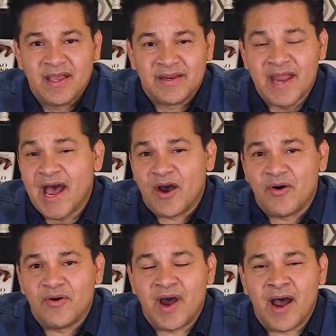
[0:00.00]

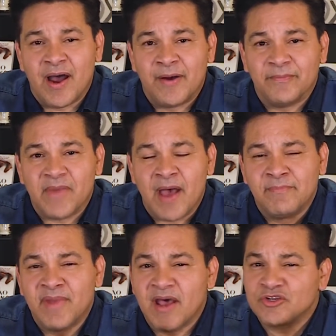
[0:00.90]
Now,
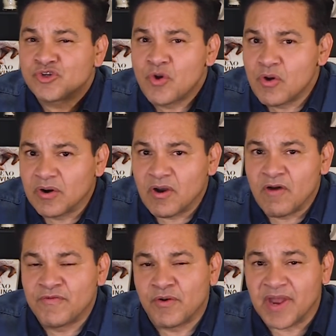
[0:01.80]
I'm not sure
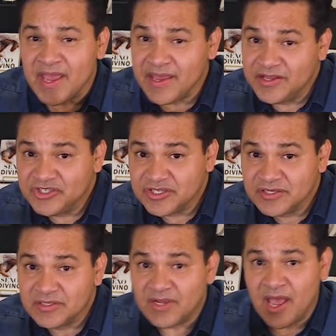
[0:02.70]
of your age.